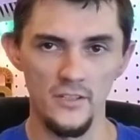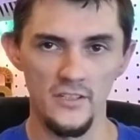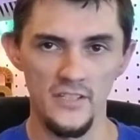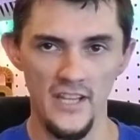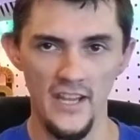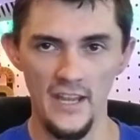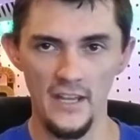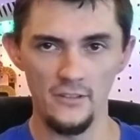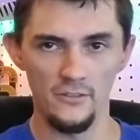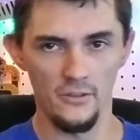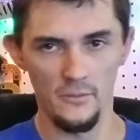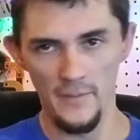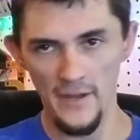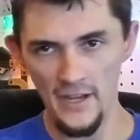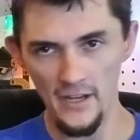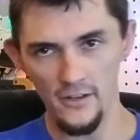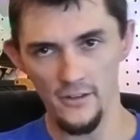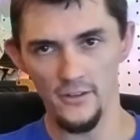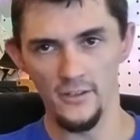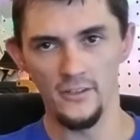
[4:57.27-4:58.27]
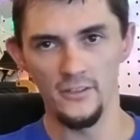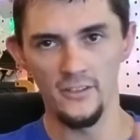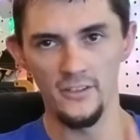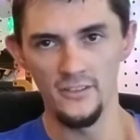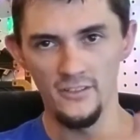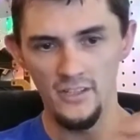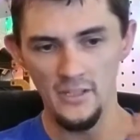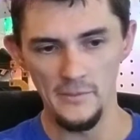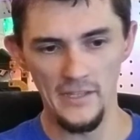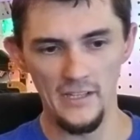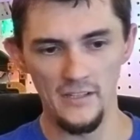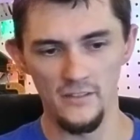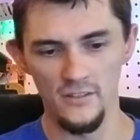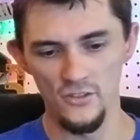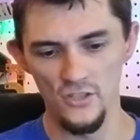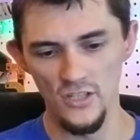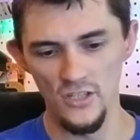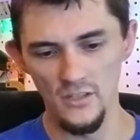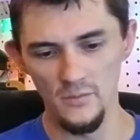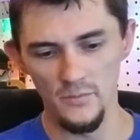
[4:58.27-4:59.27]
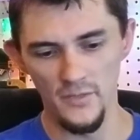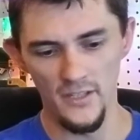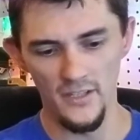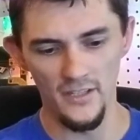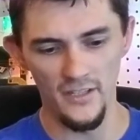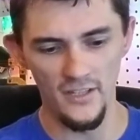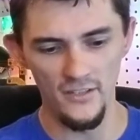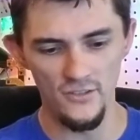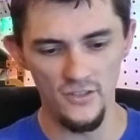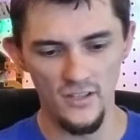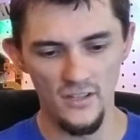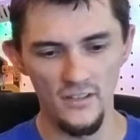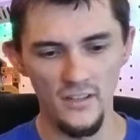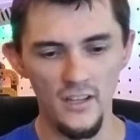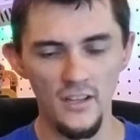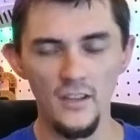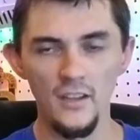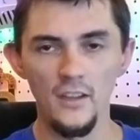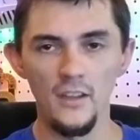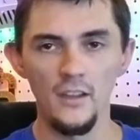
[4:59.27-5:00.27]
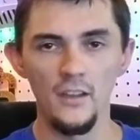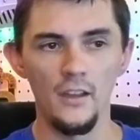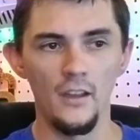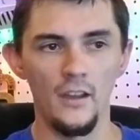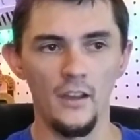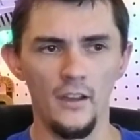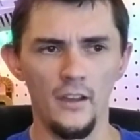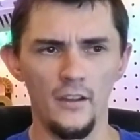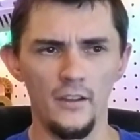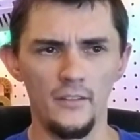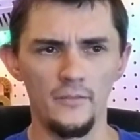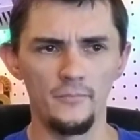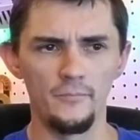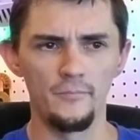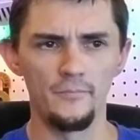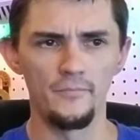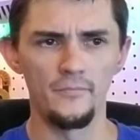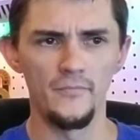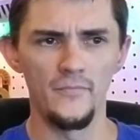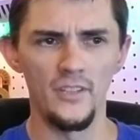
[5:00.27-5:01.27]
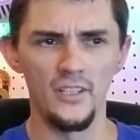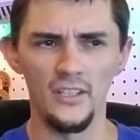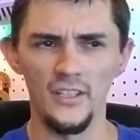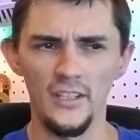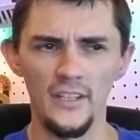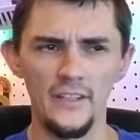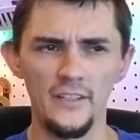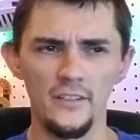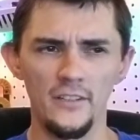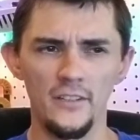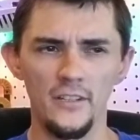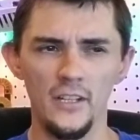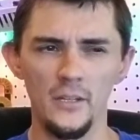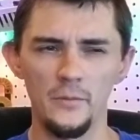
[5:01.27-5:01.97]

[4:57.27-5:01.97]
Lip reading: to handle the power, coming out of the Jeep engine. later, up